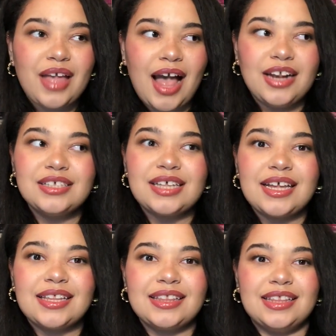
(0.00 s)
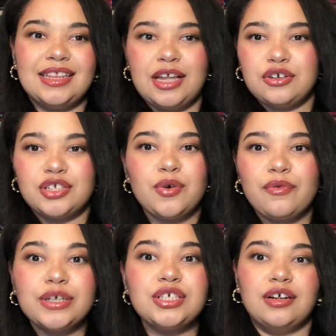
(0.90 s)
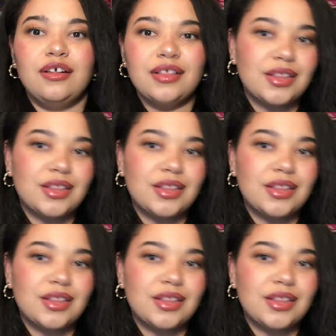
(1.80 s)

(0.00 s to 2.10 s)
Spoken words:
I just, like, they're so original.